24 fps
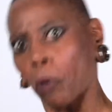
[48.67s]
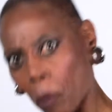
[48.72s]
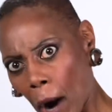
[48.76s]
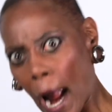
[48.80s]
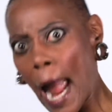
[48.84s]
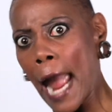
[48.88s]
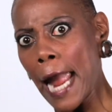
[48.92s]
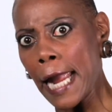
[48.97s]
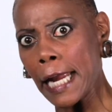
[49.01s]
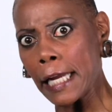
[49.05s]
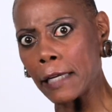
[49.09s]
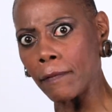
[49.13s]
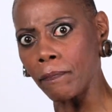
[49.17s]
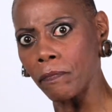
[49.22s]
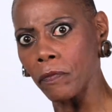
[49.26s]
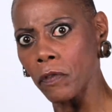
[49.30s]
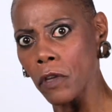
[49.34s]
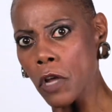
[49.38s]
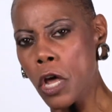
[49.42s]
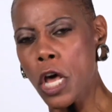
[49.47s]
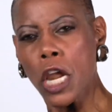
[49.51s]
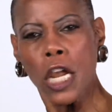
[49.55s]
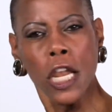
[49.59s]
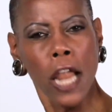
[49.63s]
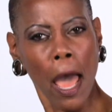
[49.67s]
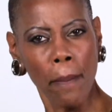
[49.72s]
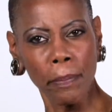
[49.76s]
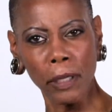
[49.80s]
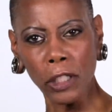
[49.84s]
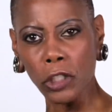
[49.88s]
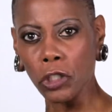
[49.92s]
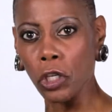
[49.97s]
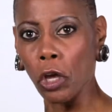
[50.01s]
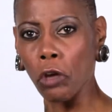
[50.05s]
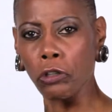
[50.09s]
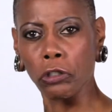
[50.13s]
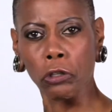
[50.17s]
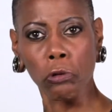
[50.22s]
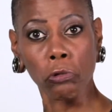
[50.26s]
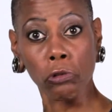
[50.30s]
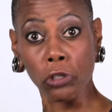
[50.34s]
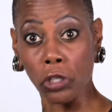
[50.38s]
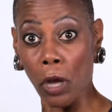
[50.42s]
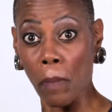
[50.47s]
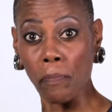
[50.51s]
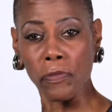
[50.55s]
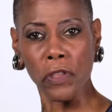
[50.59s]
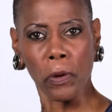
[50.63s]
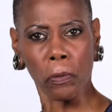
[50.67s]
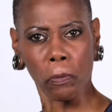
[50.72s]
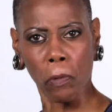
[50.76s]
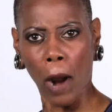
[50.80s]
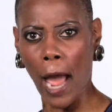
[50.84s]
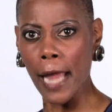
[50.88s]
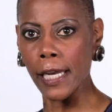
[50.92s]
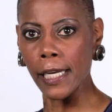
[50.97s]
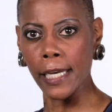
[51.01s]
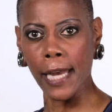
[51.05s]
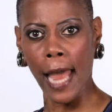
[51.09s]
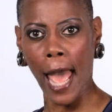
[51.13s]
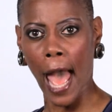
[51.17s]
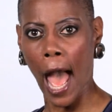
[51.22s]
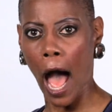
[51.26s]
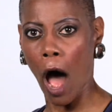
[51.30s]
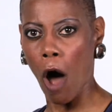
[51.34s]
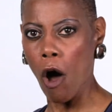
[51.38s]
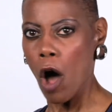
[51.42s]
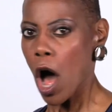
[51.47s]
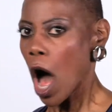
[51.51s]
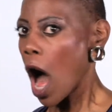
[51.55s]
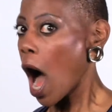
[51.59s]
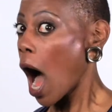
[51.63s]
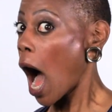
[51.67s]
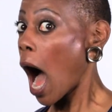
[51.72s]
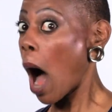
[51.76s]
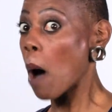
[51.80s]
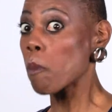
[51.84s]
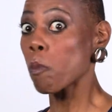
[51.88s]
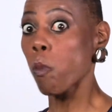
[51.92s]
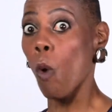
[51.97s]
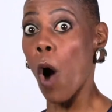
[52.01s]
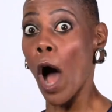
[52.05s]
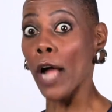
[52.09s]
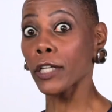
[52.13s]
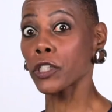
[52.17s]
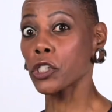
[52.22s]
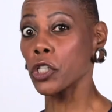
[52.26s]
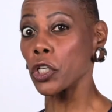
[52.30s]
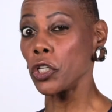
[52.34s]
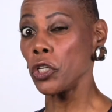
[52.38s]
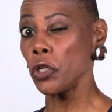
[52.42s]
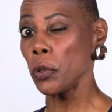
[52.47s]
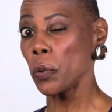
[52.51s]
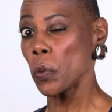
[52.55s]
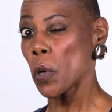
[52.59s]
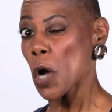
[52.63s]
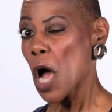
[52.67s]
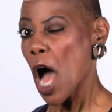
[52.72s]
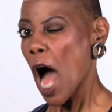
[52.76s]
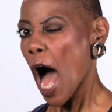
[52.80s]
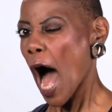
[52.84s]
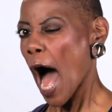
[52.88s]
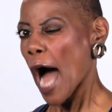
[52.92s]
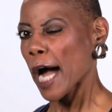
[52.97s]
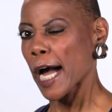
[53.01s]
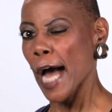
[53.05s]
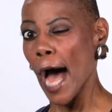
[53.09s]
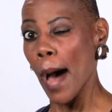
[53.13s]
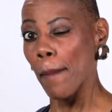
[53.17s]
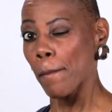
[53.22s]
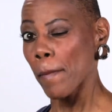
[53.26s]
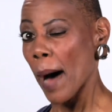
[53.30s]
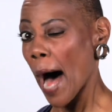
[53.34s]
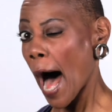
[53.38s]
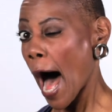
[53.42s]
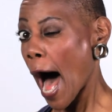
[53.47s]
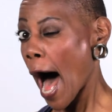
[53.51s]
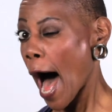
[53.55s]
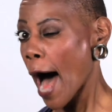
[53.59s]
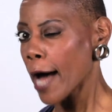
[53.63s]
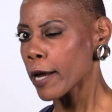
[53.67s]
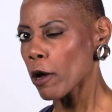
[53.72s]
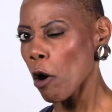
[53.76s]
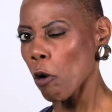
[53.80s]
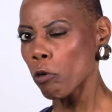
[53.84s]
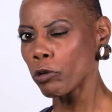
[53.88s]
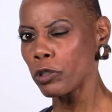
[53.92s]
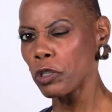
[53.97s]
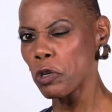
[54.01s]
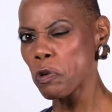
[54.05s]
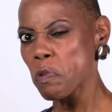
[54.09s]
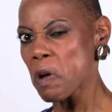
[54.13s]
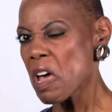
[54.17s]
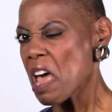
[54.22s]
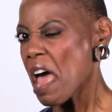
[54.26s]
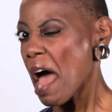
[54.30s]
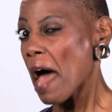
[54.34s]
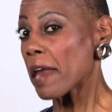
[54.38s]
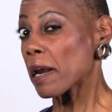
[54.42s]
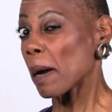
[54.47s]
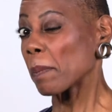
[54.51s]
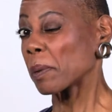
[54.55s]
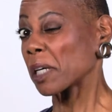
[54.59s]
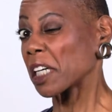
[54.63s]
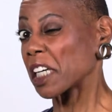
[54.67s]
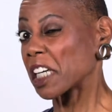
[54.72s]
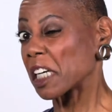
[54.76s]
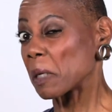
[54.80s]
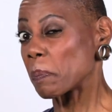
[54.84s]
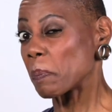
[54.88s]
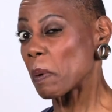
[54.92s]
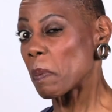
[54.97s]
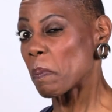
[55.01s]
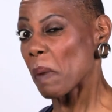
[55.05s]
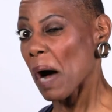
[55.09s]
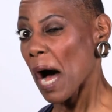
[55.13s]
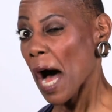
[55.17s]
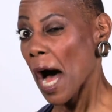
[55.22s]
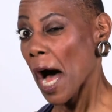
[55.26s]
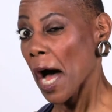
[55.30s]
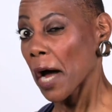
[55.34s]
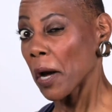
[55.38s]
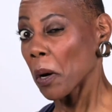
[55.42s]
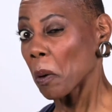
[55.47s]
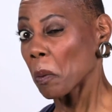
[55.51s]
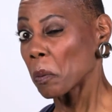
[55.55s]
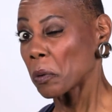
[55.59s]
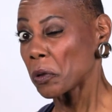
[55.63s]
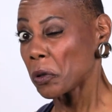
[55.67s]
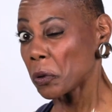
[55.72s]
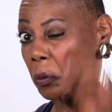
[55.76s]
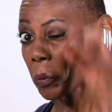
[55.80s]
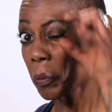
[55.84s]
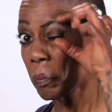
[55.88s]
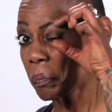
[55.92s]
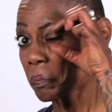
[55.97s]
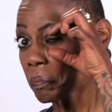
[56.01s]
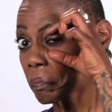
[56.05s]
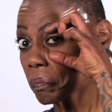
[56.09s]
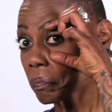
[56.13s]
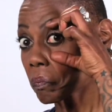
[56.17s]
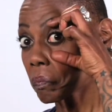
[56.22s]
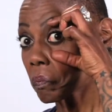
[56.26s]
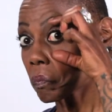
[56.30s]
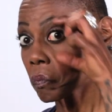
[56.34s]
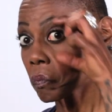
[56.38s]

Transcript: Crane. Let me tell you something right now. I'm watching you. I got my eye on you, and I'm keeping my eye on you